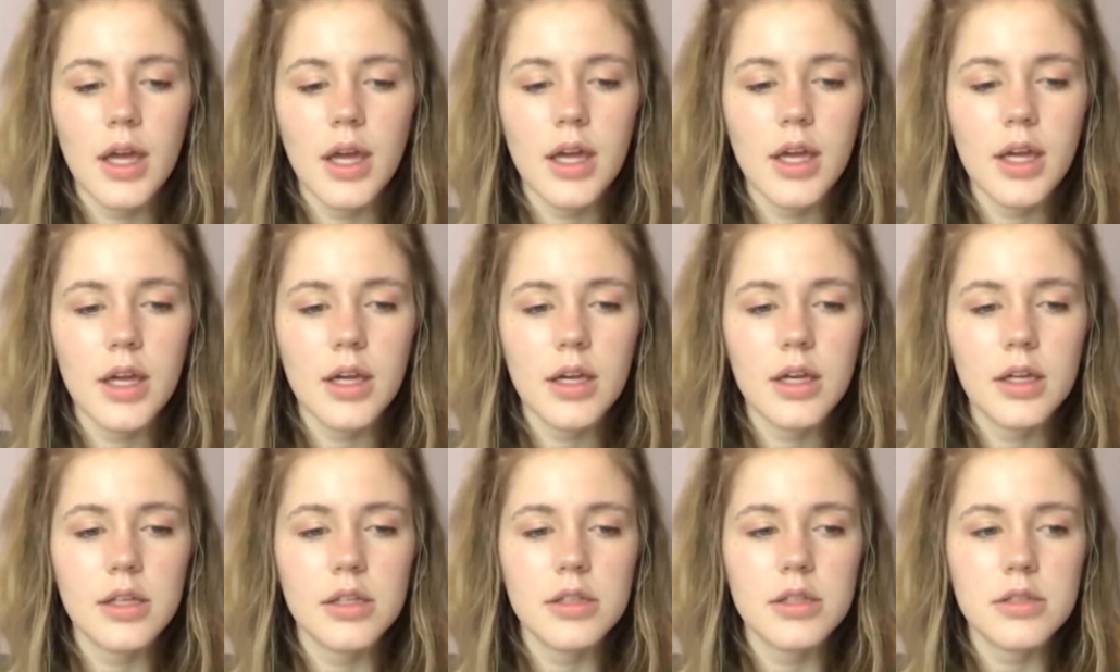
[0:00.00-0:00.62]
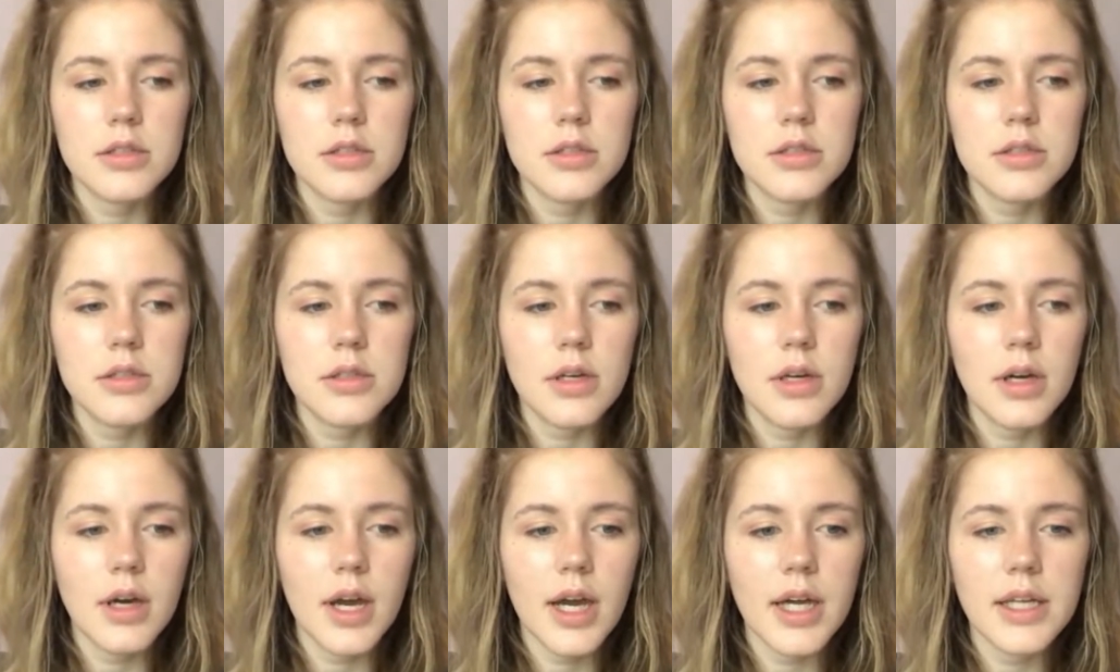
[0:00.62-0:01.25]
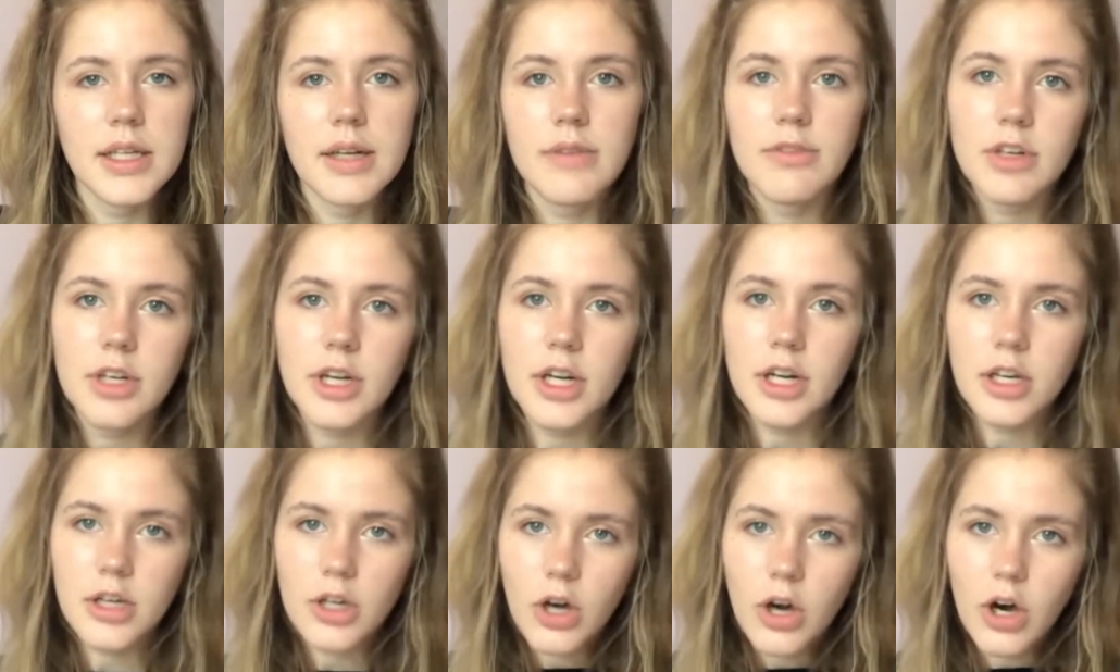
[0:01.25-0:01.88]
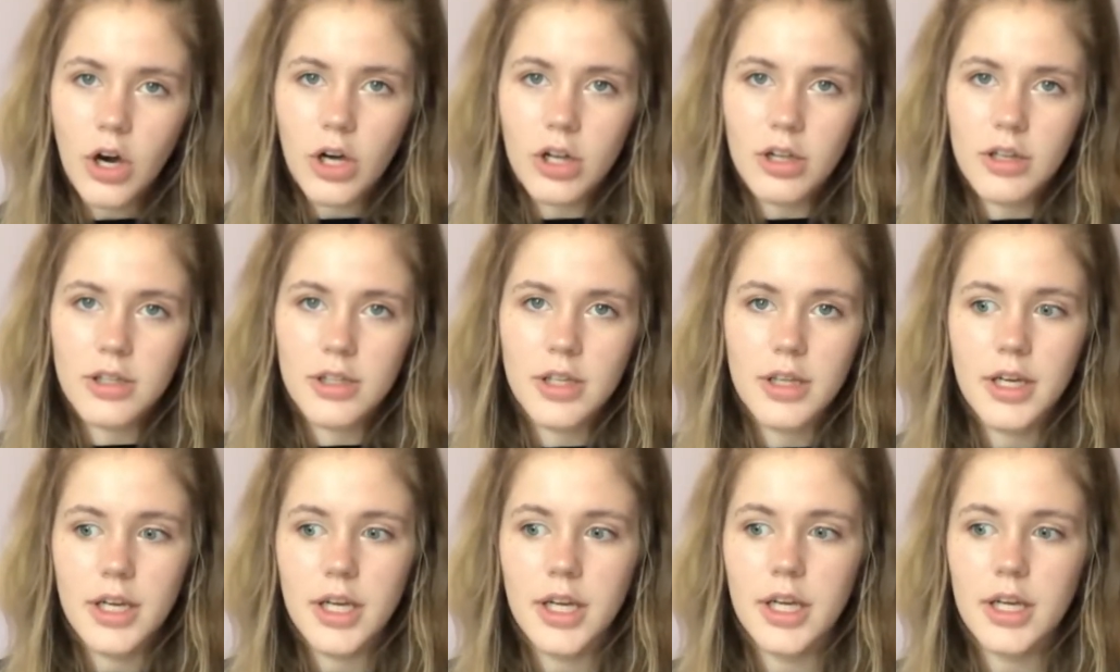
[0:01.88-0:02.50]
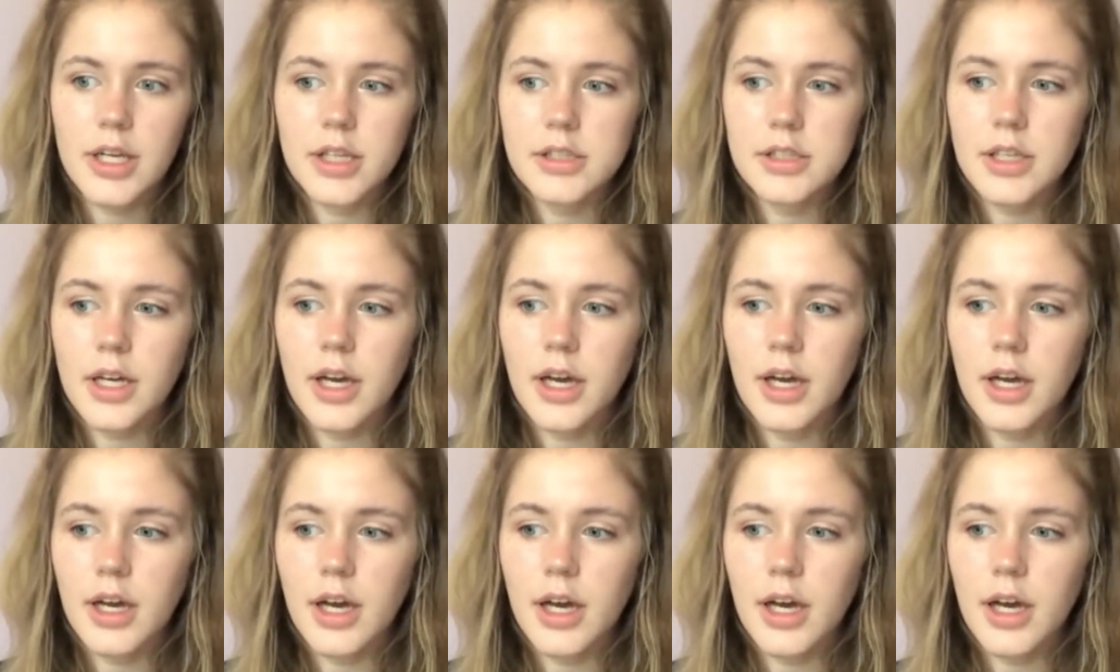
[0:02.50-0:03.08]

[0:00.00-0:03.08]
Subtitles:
and I never got a call, and